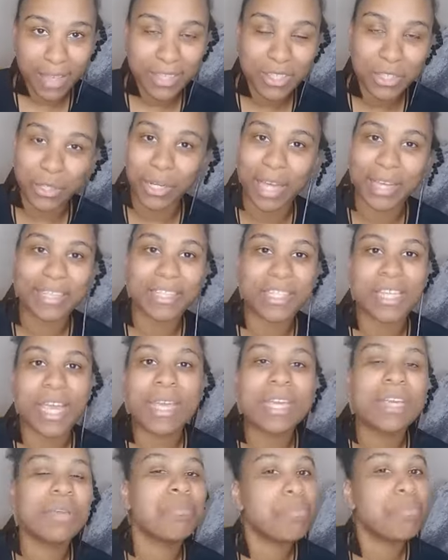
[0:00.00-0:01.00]
So you're like
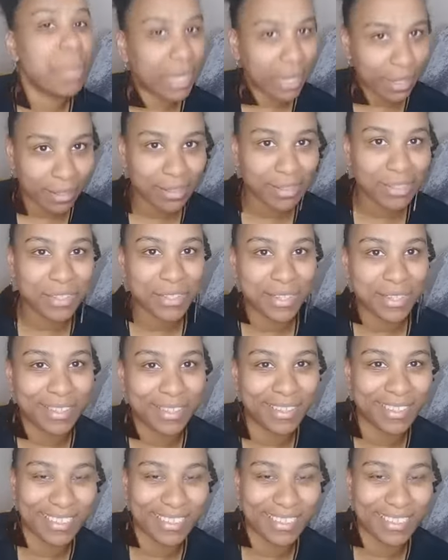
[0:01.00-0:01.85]
taking minutes